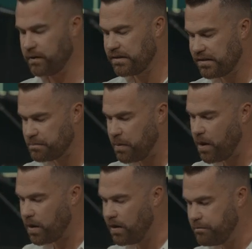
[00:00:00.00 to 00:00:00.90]
This is
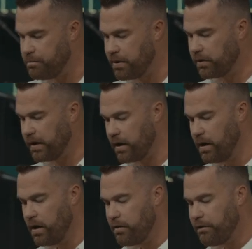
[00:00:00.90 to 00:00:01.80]
part of building
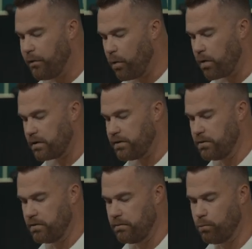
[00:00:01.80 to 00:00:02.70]

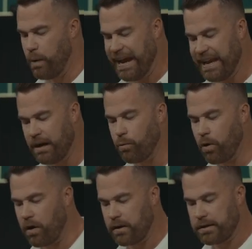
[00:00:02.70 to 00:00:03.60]
fortitude. Waiting
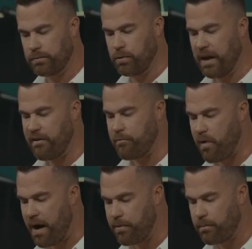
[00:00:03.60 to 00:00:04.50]
works when we have
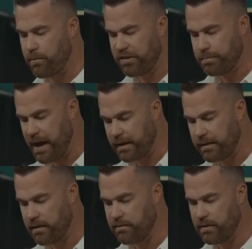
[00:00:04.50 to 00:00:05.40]
proper
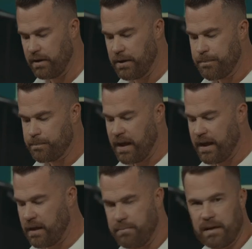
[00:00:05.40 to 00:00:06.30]
perspective.
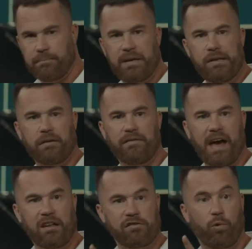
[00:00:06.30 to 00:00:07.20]
And a big piece of
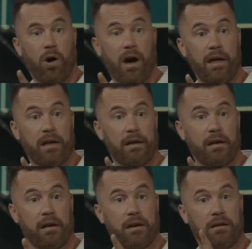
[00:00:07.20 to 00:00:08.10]
that is what?
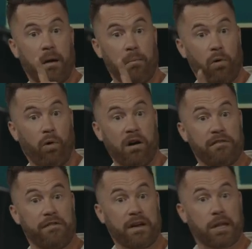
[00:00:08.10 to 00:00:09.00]
Number one,
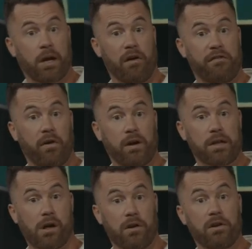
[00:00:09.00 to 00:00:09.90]
fixing our
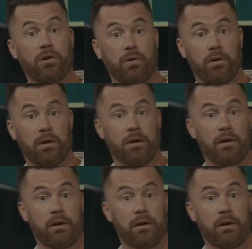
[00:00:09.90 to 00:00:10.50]
focus on who?